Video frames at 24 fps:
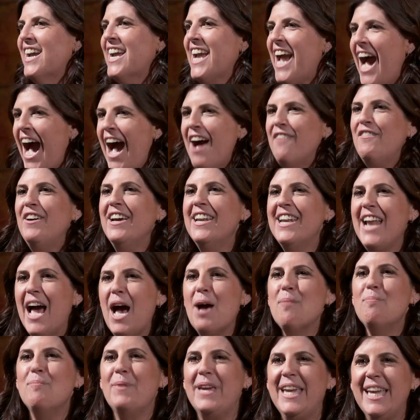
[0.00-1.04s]

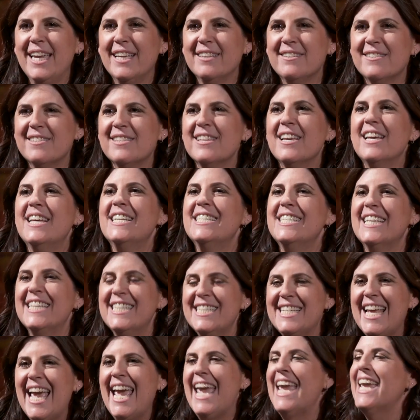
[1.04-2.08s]
Kavanah means to
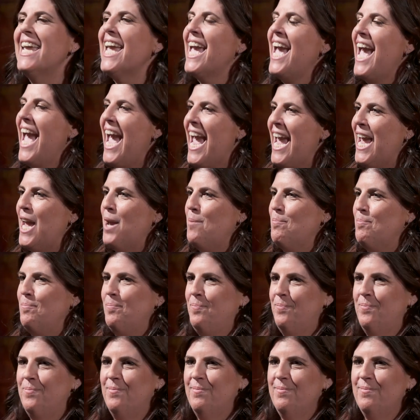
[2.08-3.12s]
take
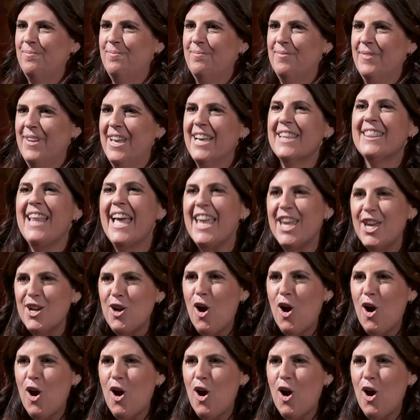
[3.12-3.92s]
aim, like